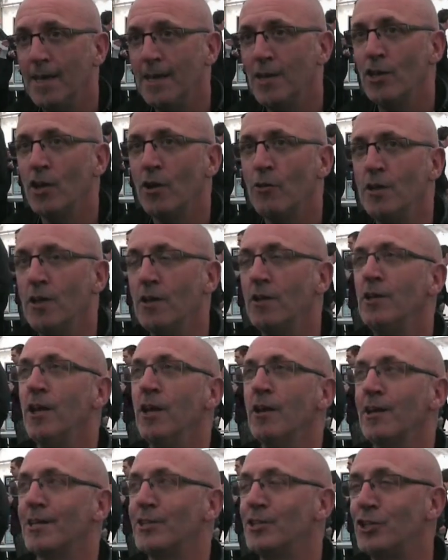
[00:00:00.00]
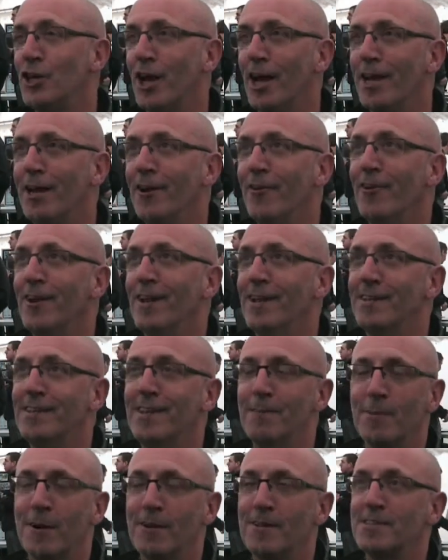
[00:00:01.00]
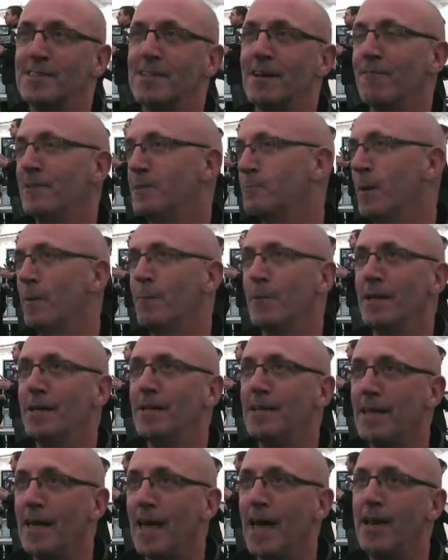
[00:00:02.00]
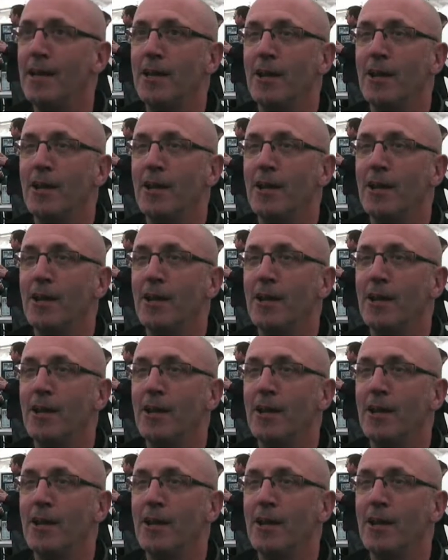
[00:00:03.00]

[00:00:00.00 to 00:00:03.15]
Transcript: you know, you, you look at China and the amount of stuff it's pumping into the air,